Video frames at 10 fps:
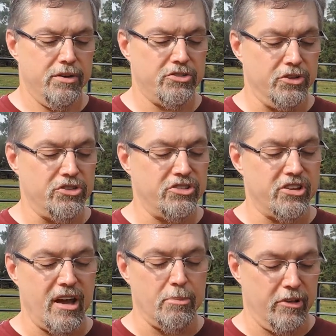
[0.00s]
So
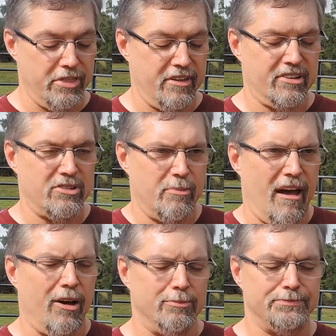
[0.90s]
just a couple of things
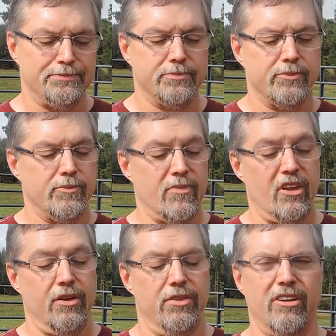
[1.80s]
about
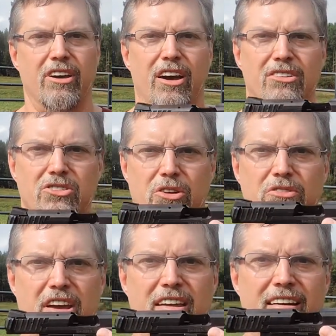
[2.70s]
the gun, sort
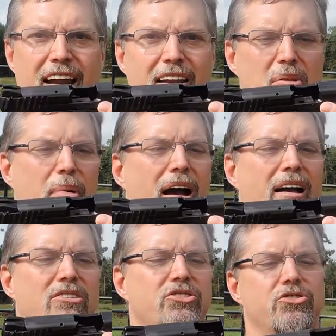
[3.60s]
of taking it out of the
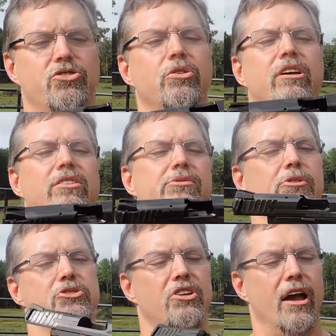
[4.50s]
box, shooting it the
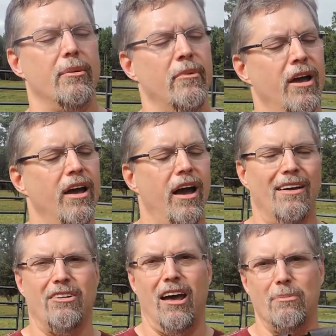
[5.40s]
first time.
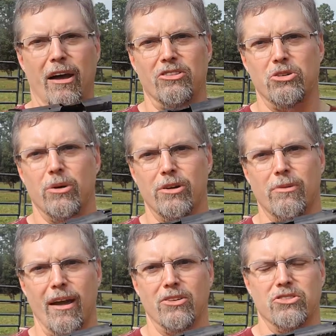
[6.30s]
I've got about 200
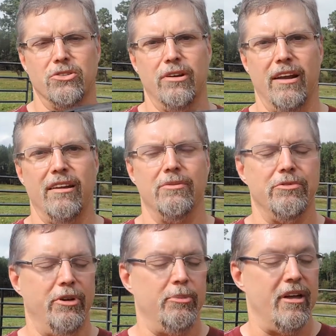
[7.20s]
rounds through it. I didn't
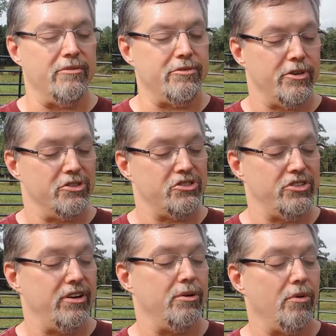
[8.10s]
film that first
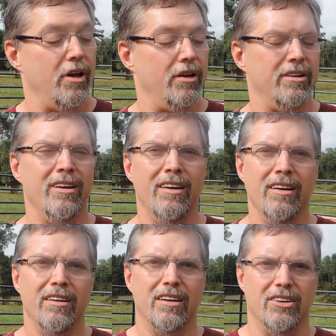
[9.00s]
run
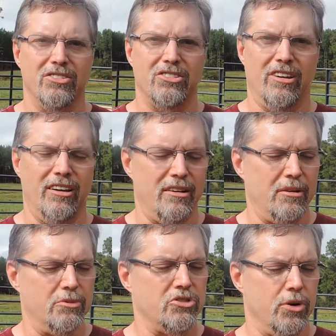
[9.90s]
because
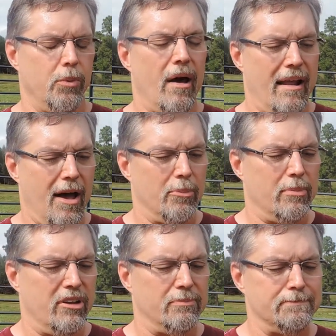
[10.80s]
it was sort of wet out, but